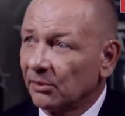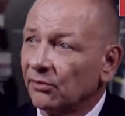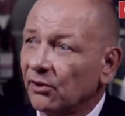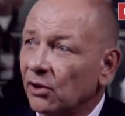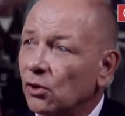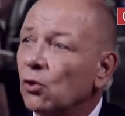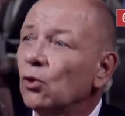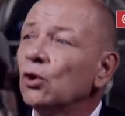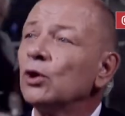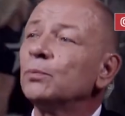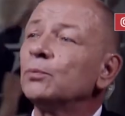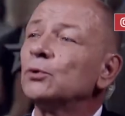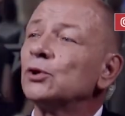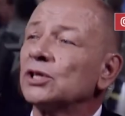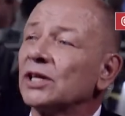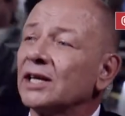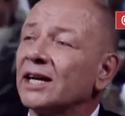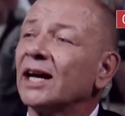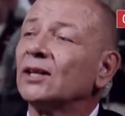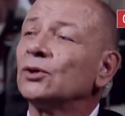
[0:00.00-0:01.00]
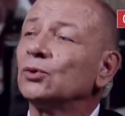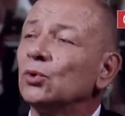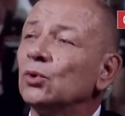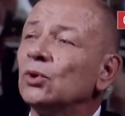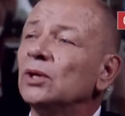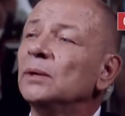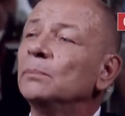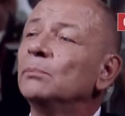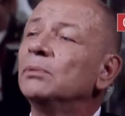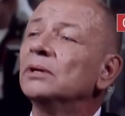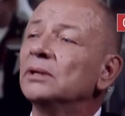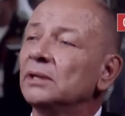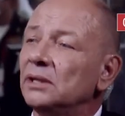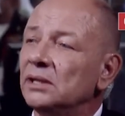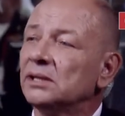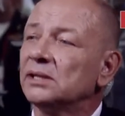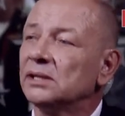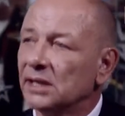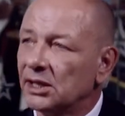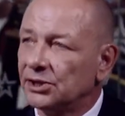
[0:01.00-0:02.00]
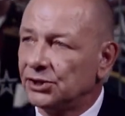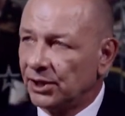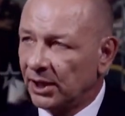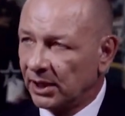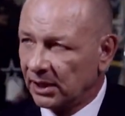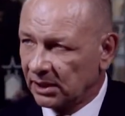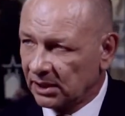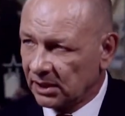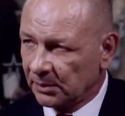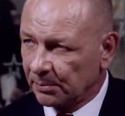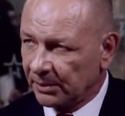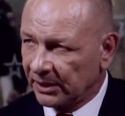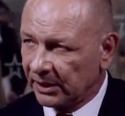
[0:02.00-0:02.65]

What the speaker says: If we buy a different machine, we need to